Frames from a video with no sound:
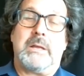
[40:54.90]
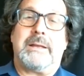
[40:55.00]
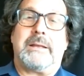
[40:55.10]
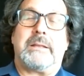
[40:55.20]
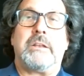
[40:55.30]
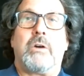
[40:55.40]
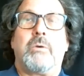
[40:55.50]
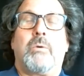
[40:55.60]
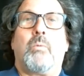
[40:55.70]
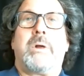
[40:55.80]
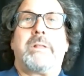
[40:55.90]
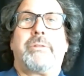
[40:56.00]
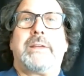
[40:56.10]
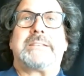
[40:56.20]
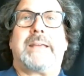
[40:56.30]
you know one of the
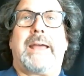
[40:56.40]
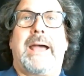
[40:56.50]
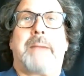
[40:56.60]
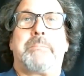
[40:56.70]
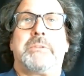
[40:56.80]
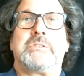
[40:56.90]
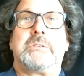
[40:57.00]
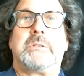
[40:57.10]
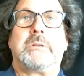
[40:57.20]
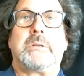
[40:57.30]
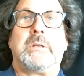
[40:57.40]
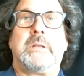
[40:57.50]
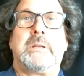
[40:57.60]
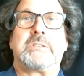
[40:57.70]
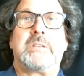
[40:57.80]
things that happens
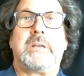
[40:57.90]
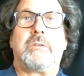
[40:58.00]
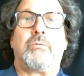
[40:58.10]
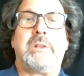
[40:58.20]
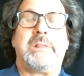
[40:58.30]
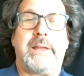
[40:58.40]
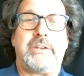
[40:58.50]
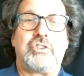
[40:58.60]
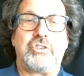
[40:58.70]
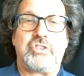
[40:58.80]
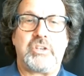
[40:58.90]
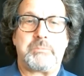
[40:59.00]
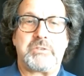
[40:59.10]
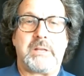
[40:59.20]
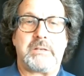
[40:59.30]
is that relationships
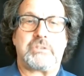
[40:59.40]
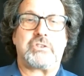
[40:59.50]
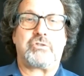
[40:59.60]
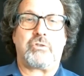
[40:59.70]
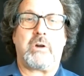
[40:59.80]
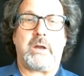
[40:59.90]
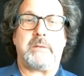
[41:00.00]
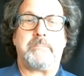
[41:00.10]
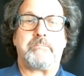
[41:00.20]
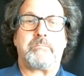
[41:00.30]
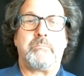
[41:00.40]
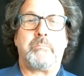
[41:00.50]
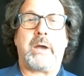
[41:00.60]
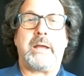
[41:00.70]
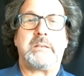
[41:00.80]
get destroyed
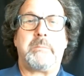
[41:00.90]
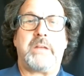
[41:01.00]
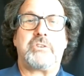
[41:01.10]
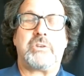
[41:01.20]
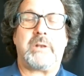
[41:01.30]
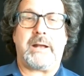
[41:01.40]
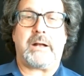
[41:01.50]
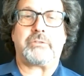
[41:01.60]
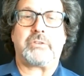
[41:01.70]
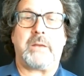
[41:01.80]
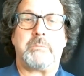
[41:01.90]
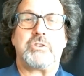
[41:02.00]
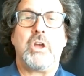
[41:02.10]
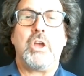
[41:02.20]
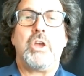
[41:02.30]
by dementia alzheimer's
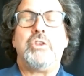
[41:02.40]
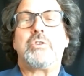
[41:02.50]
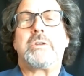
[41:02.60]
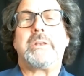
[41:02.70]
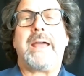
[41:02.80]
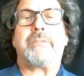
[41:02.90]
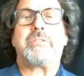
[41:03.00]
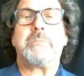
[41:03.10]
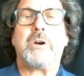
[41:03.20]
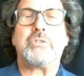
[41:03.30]
you can have the most